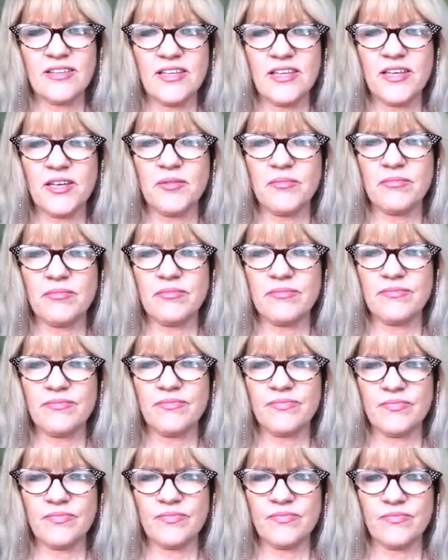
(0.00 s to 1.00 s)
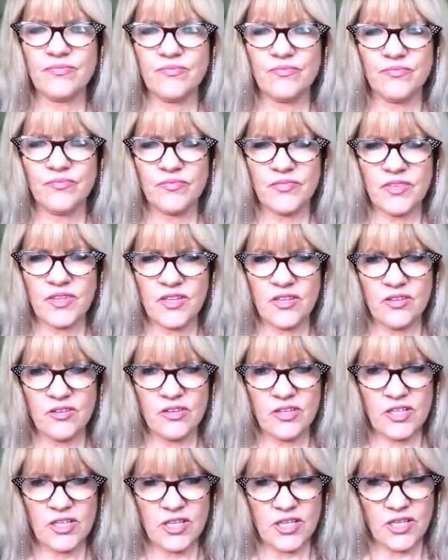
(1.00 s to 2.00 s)
Yep.
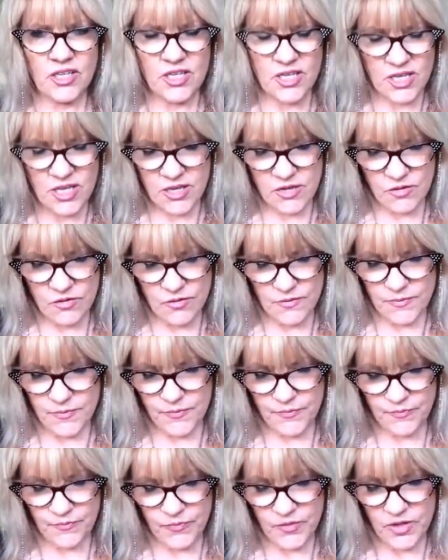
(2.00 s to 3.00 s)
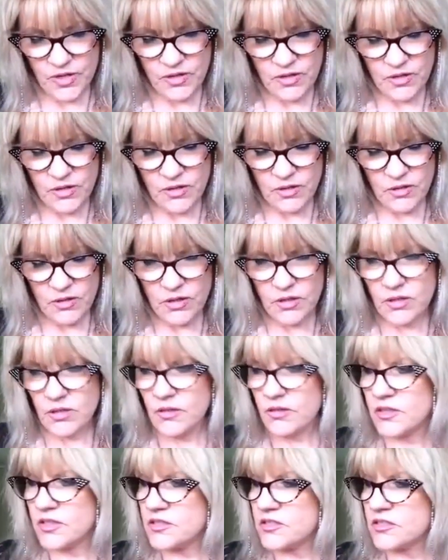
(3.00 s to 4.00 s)
Okay, hang on.
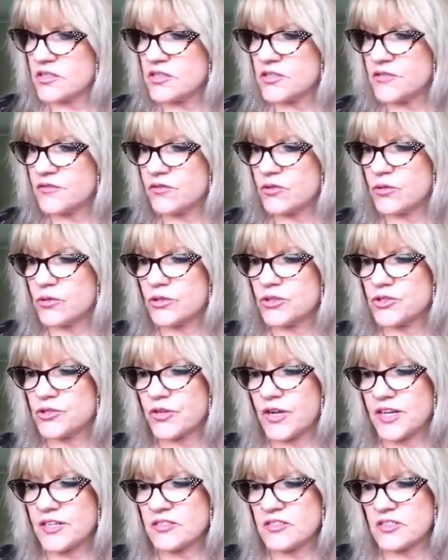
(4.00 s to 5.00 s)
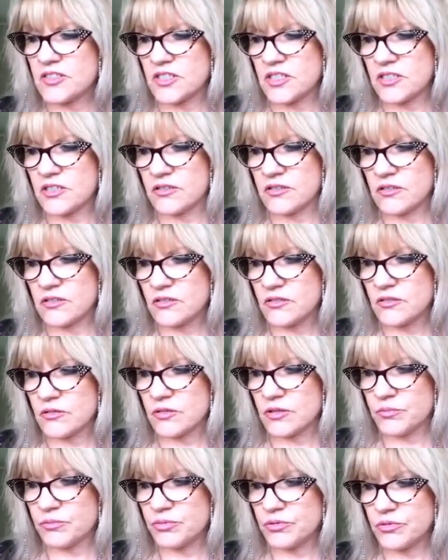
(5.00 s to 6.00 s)
This is for Tracy.
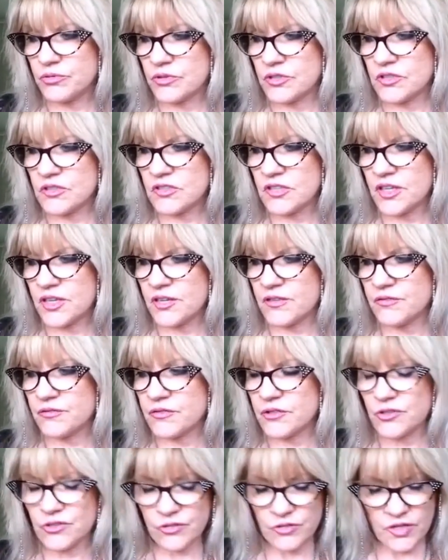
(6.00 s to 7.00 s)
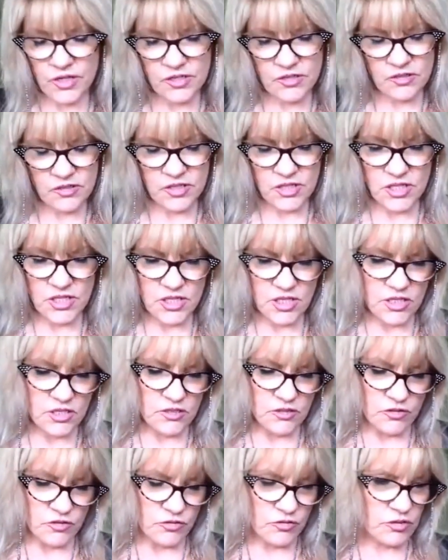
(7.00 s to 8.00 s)
I'm going to pull this out for Tracy.
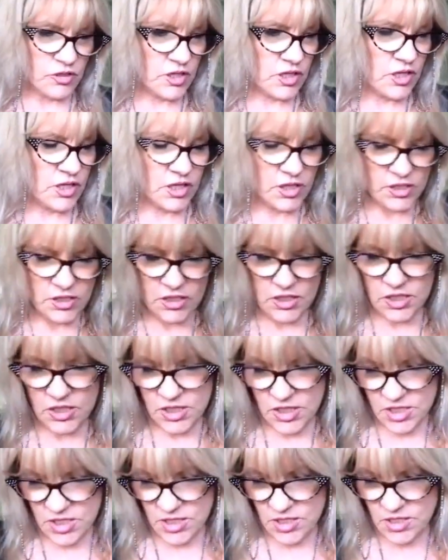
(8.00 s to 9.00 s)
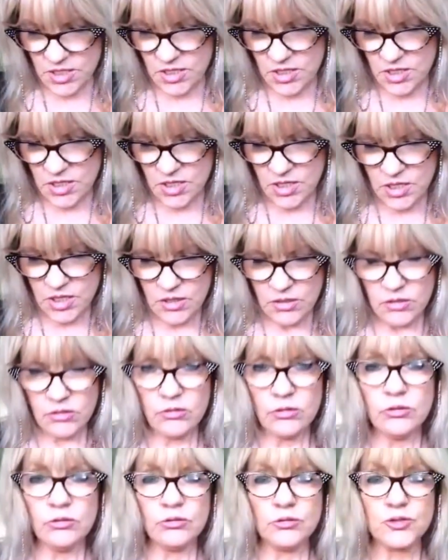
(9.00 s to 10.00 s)
Here's your card here.
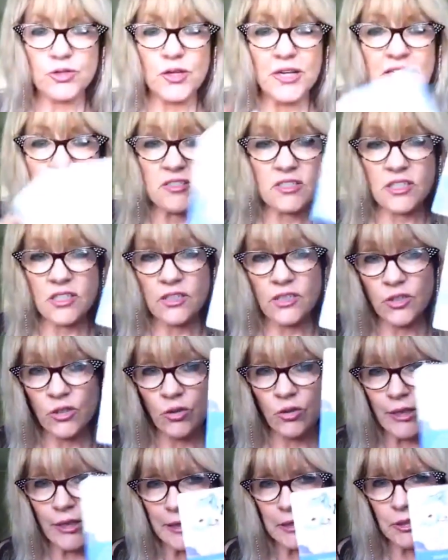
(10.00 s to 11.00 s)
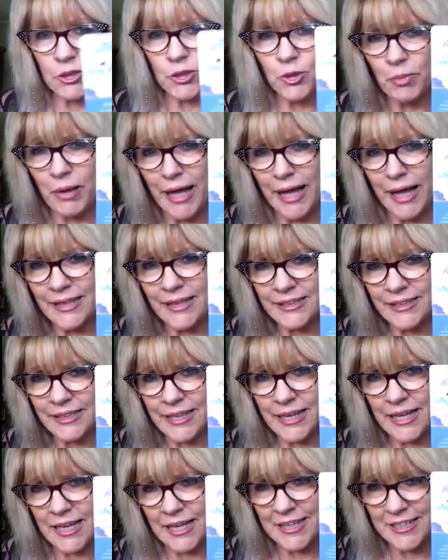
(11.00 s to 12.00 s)
Oh, Tracy, new partner
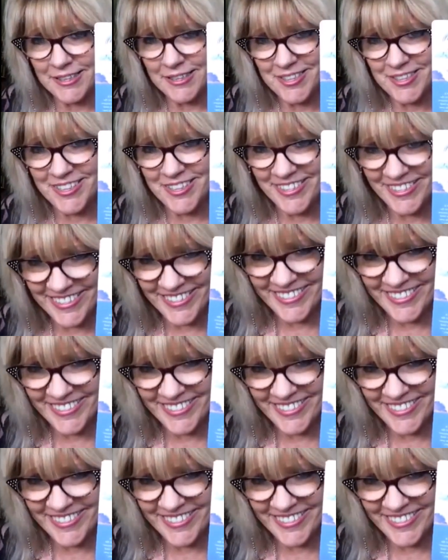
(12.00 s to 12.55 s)
card.